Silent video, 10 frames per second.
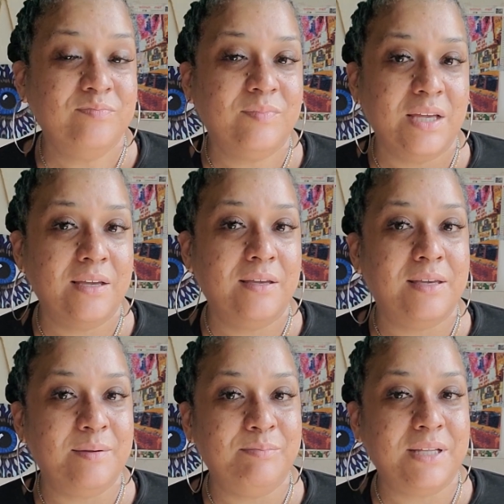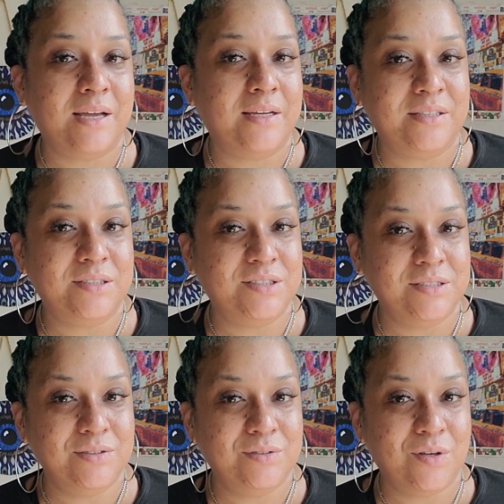They can keep that energy,
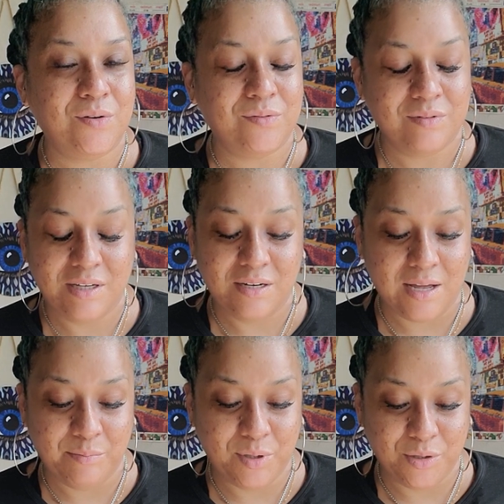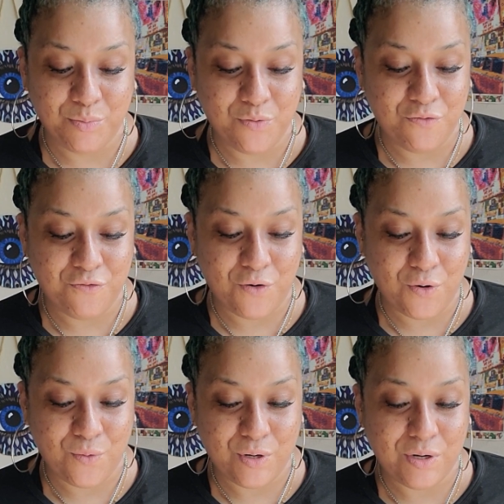you know? And I'm gonna move
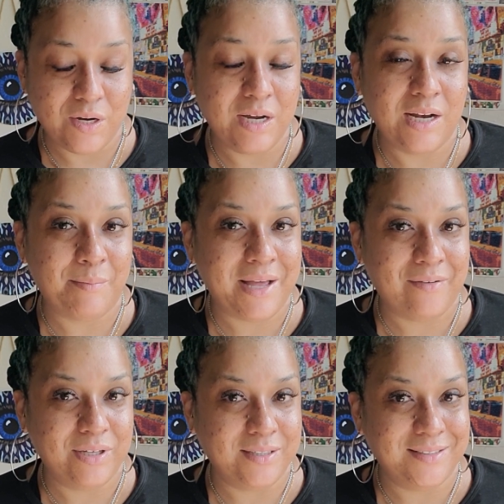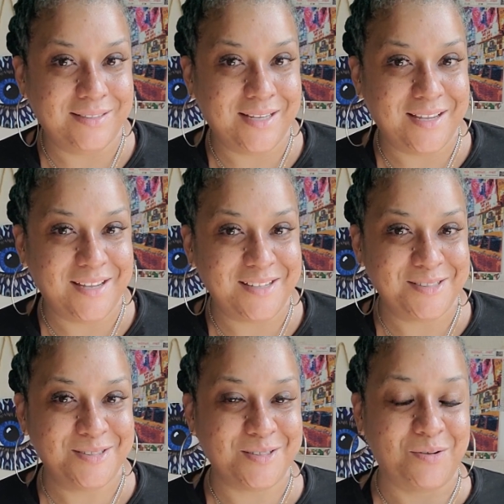forward and I'm gonna have a good day.
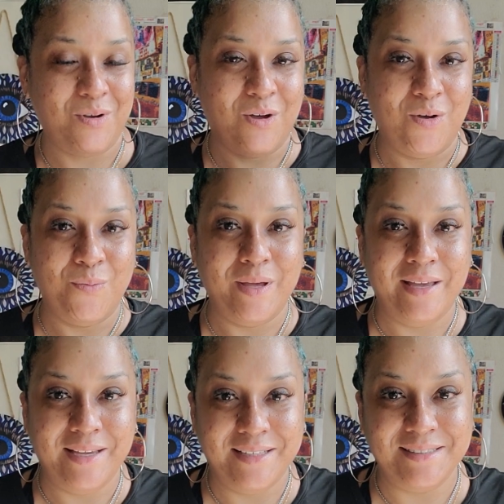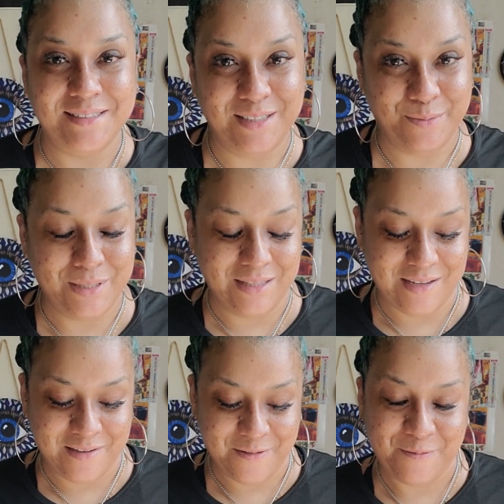So always leave with
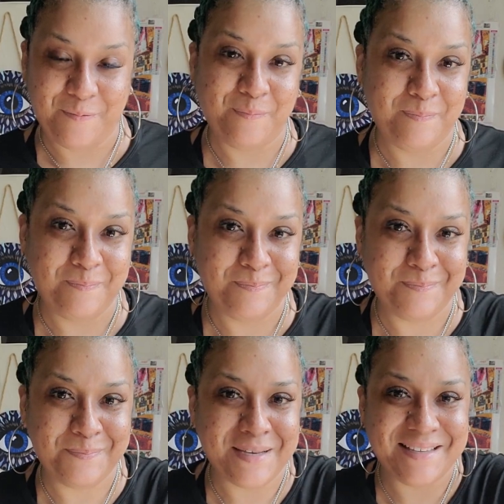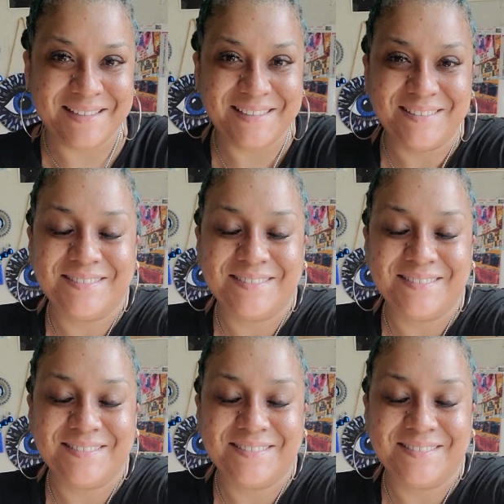love. Bye.